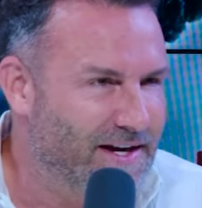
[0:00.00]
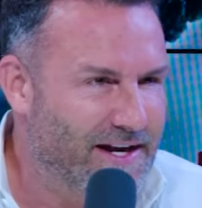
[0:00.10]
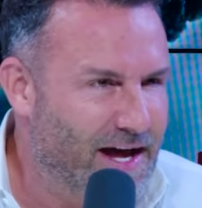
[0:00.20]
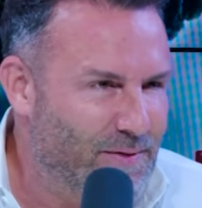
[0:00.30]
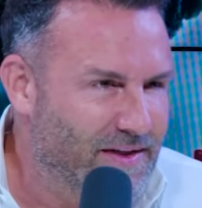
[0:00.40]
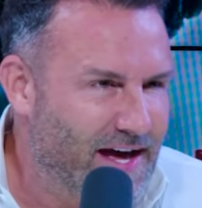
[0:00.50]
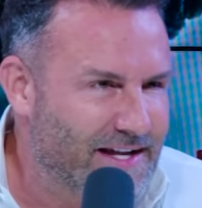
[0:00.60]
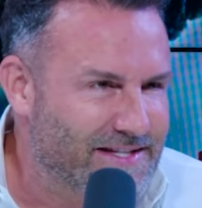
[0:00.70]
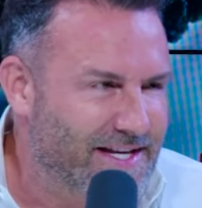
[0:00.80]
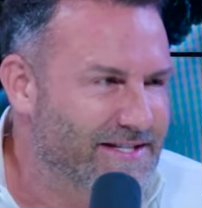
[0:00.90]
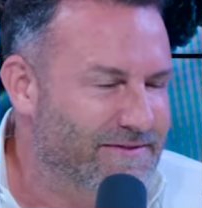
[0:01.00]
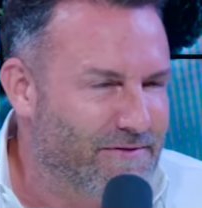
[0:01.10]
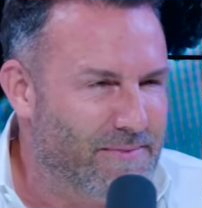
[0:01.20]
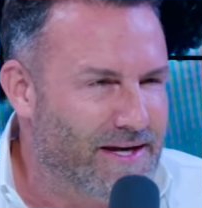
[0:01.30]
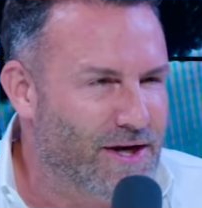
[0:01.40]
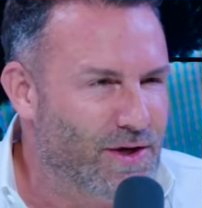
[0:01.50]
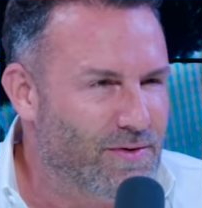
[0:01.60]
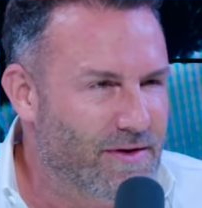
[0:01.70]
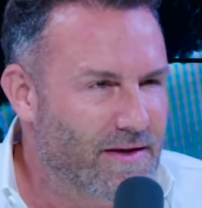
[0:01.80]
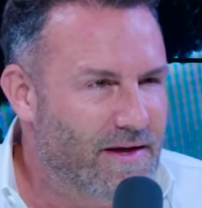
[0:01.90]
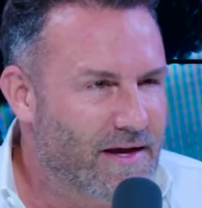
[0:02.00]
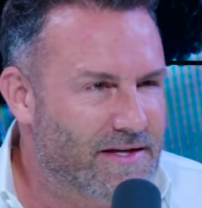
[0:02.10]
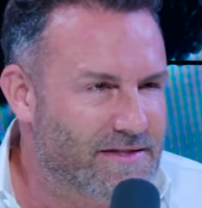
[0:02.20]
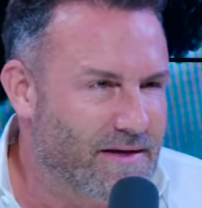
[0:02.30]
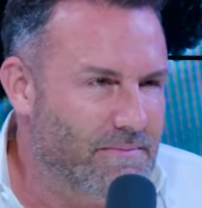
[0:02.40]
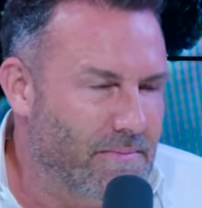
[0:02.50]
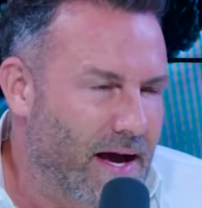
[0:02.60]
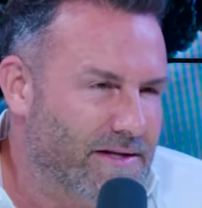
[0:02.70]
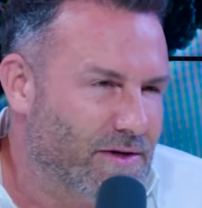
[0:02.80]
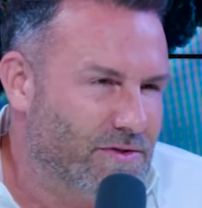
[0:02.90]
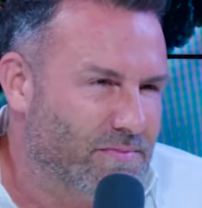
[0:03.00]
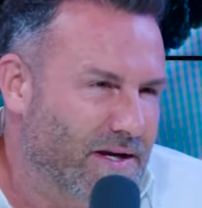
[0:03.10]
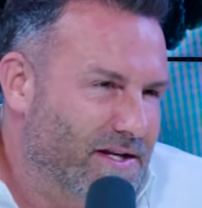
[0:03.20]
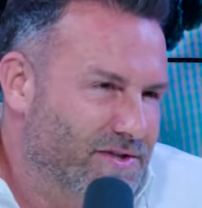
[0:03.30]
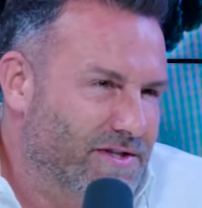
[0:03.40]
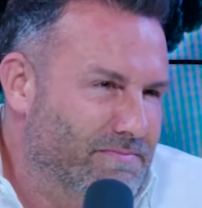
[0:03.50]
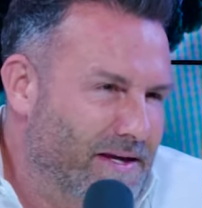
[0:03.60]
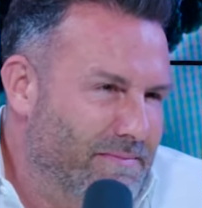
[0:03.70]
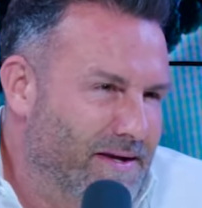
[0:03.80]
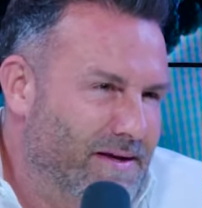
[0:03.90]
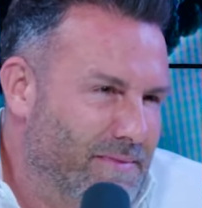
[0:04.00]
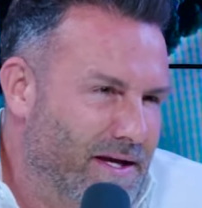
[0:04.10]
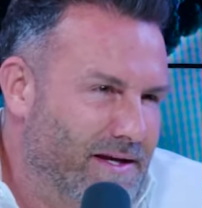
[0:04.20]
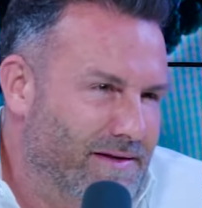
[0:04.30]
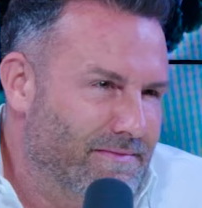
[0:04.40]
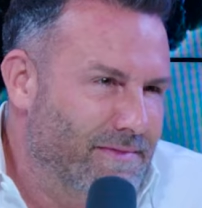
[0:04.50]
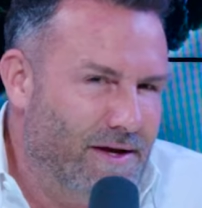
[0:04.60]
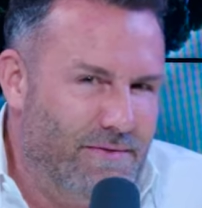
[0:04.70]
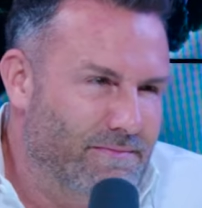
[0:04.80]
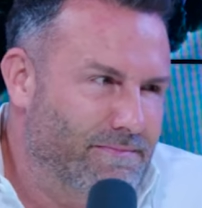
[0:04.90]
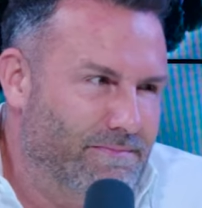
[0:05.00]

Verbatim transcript: And not only that, it's easy for me to do because my social media is just me being me and, you know,